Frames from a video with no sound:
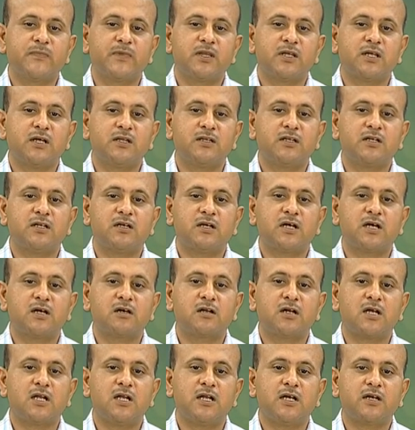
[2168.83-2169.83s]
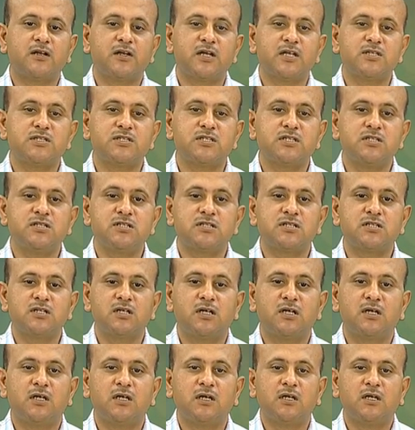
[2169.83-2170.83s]
and they are acrylic resins
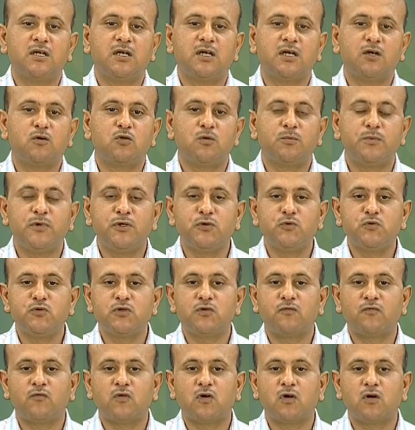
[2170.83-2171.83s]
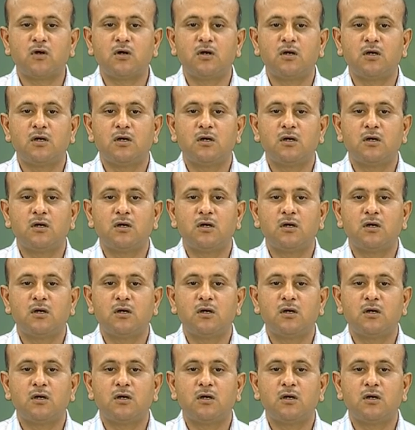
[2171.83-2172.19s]
and could be used for